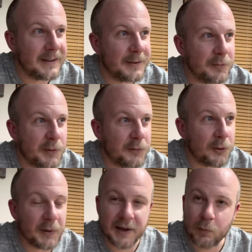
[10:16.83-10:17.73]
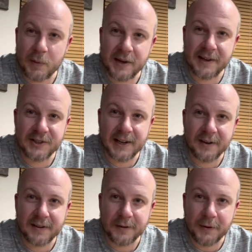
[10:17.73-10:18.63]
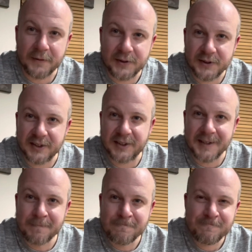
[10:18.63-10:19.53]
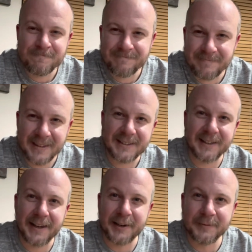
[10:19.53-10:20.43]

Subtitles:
before we can whip the engine out of the 530D. See you later.